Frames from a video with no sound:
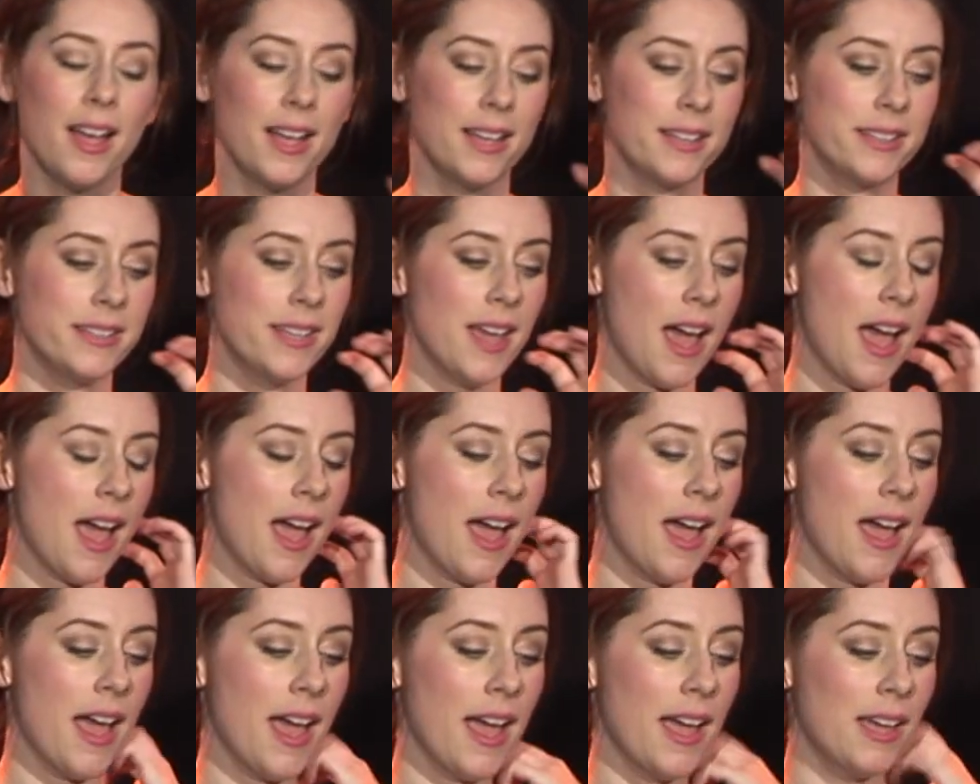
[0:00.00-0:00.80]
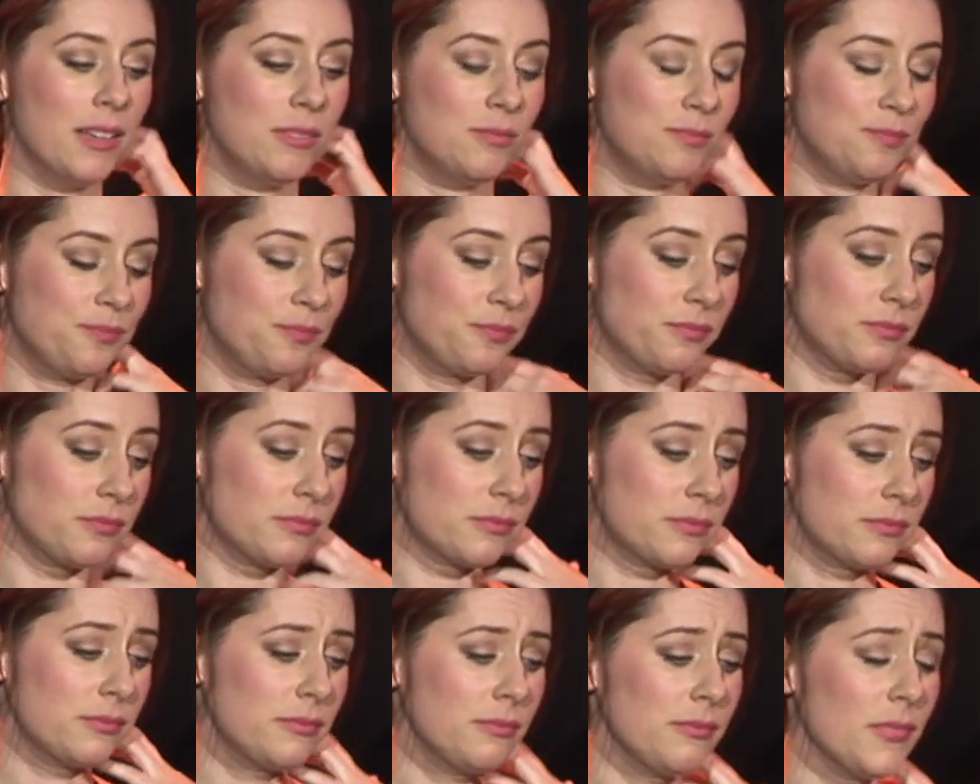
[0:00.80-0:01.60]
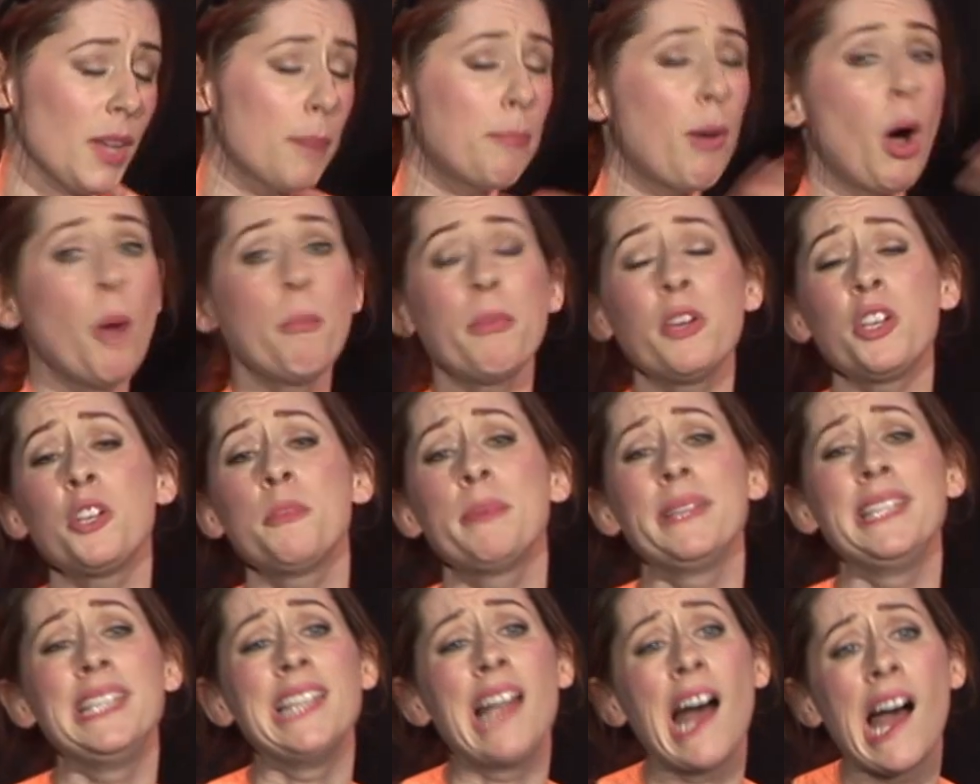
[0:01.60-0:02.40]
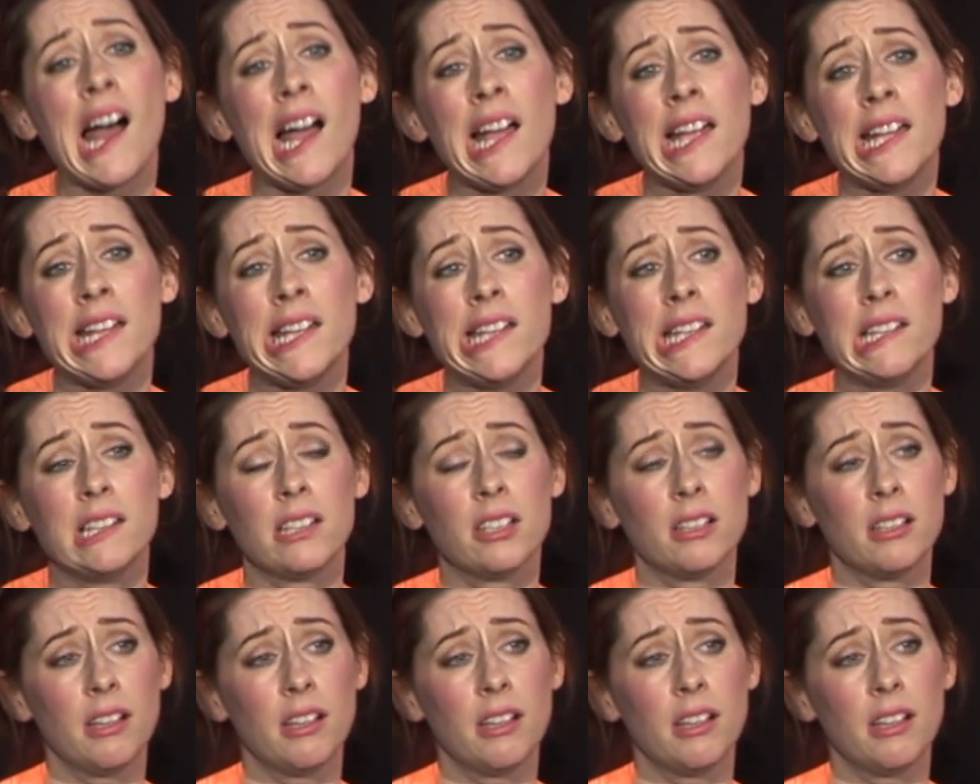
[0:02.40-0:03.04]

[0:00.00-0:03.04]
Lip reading: Yeah. But I'm going to be late.